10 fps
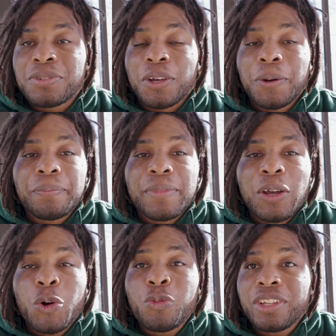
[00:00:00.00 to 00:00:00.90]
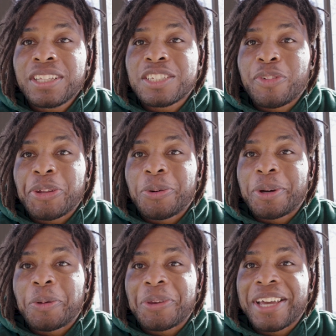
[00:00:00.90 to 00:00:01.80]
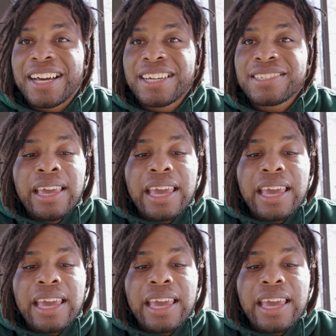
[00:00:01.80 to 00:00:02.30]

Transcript: So hopefully this video will help you guys.